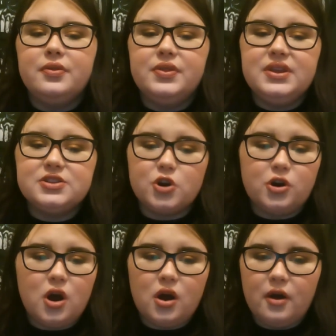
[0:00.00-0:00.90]
These are
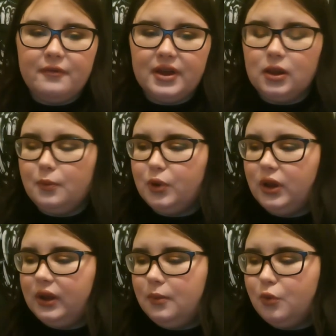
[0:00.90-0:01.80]
not available
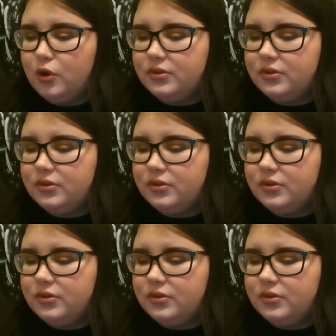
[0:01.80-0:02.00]
anymore.